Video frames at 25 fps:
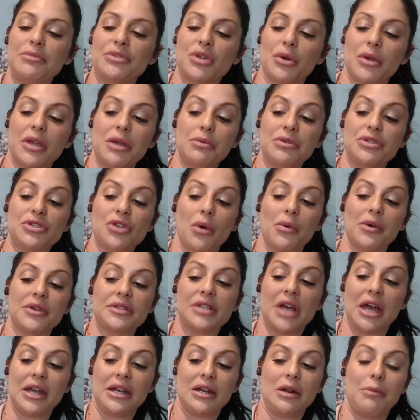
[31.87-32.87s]
So he was so
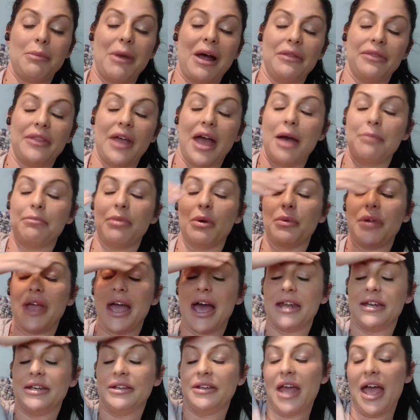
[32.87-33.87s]
excited about that, but we
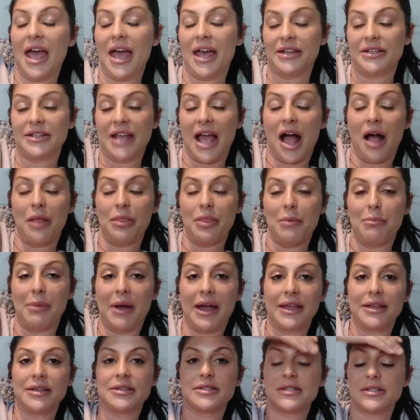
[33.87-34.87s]
hadn't had gotten the
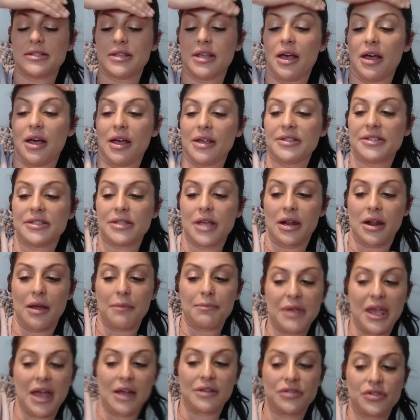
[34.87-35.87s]
bikes set up
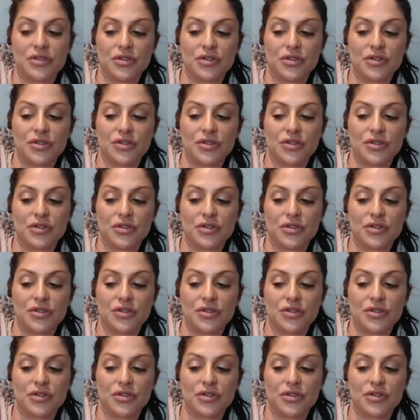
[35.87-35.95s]
yet,